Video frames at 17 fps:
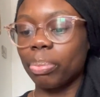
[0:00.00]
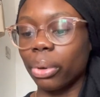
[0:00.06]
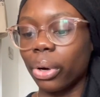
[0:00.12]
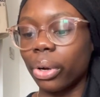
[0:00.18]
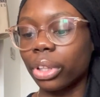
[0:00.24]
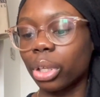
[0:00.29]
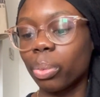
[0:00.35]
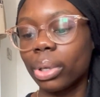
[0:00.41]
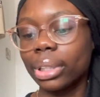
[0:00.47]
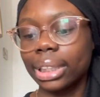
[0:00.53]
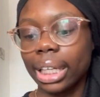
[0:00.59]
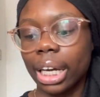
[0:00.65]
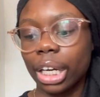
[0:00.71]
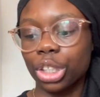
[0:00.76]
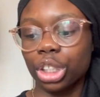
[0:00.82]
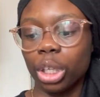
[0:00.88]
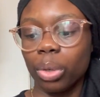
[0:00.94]
But the ones I
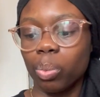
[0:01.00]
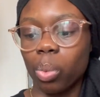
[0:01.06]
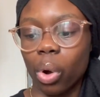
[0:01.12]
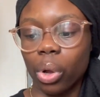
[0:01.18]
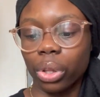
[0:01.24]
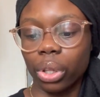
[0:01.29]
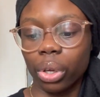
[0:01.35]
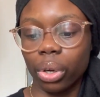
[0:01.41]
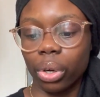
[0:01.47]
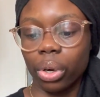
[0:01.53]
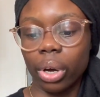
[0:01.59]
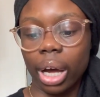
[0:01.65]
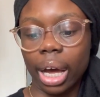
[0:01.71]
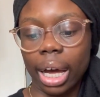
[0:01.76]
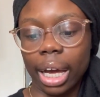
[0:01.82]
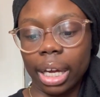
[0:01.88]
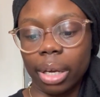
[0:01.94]
actually want though,
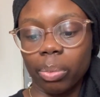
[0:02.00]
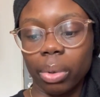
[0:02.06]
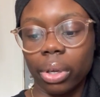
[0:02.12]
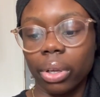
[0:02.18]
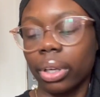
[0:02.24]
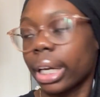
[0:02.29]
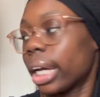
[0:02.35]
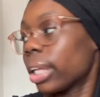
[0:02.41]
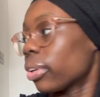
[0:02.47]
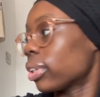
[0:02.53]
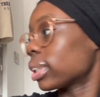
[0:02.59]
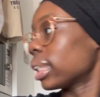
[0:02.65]
I will get those